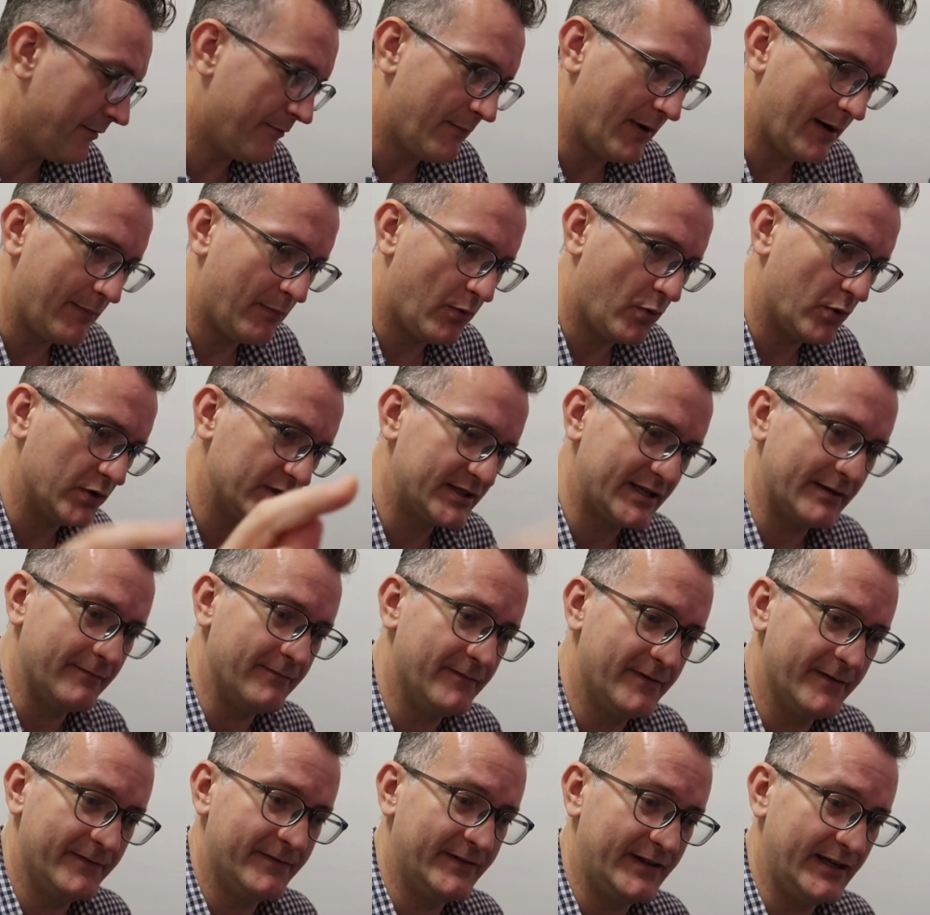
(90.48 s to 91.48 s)
on my port
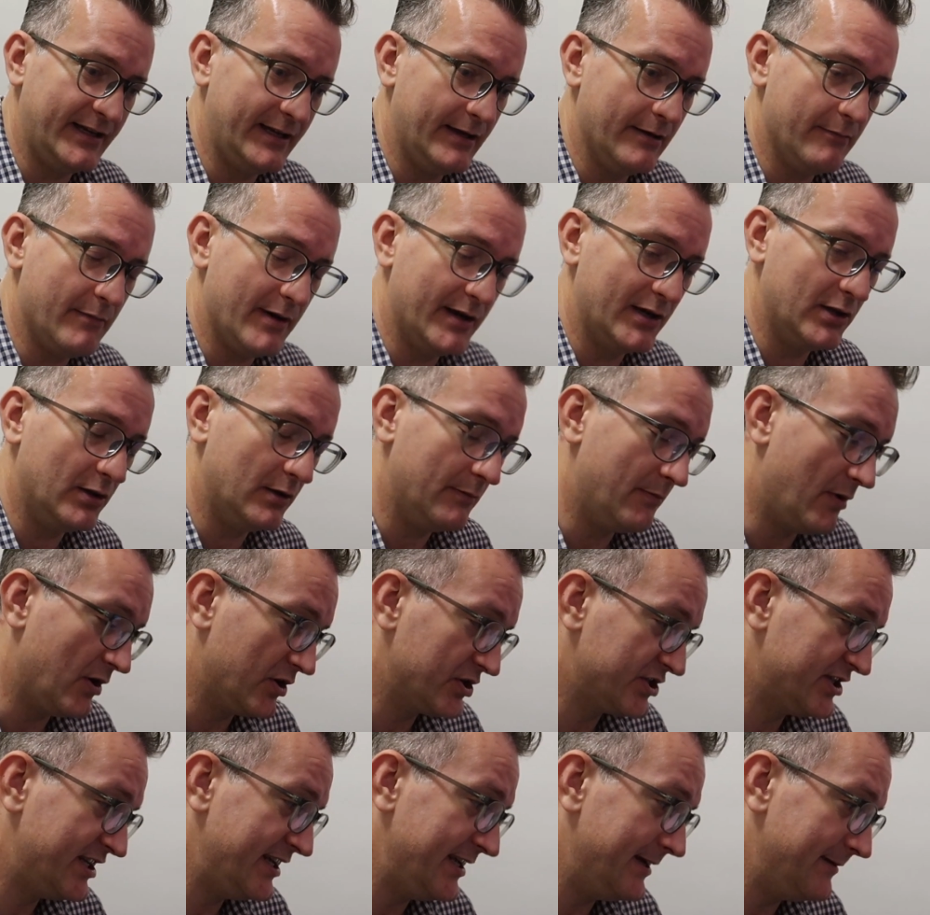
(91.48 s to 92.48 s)
750 on my little
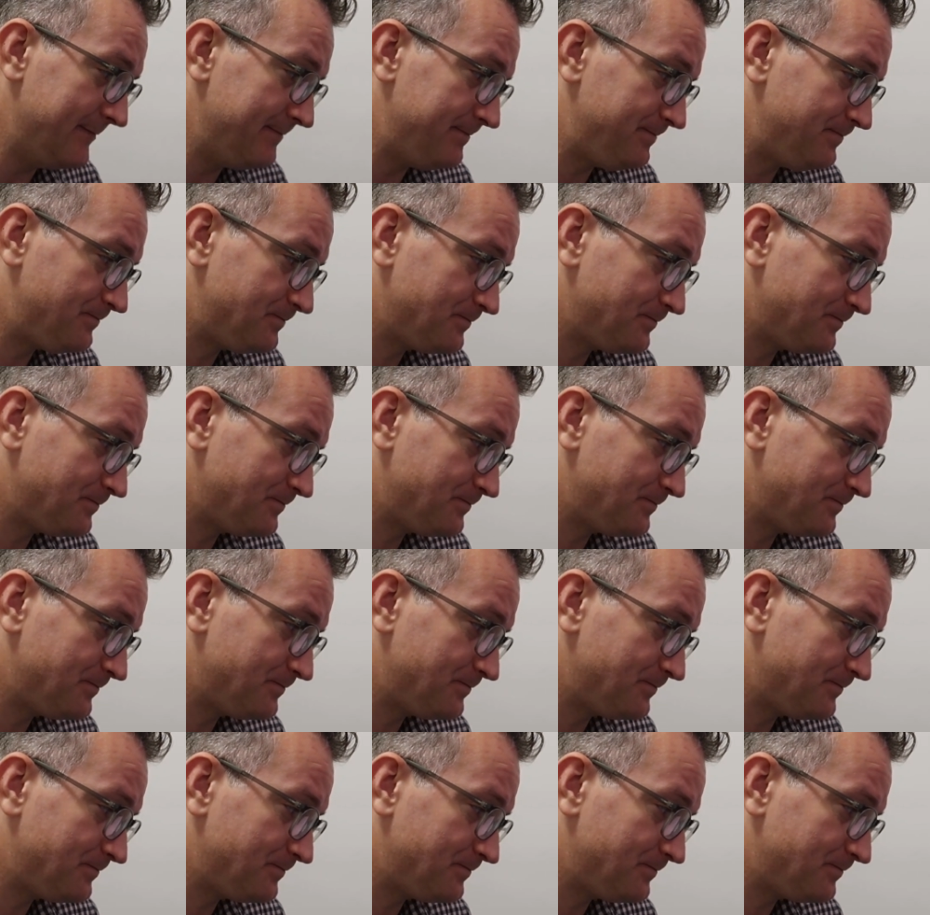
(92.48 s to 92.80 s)
box here.